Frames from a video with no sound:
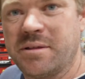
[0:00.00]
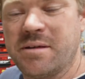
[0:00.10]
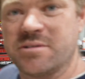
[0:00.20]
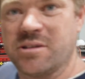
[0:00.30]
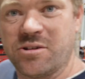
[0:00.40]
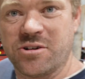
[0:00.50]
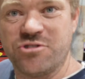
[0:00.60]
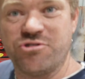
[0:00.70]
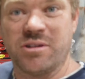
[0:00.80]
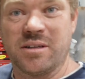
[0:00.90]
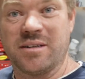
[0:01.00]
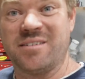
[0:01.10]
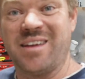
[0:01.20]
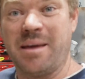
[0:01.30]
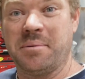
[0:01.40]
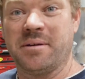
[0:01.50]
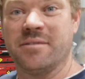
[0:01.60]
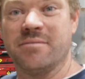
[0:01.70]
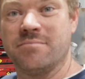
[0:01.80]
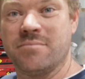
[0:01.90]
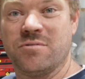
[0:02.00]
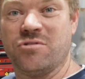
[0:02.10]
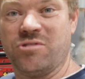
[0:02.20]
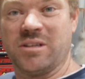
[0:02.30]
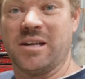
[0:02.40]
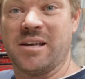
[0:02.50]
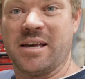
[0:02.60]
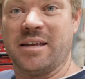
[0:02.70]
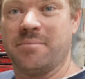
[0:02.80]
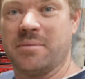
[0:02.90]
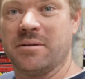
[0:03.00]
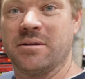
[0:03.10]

that was a lot of drilling and tapping and drilling again, but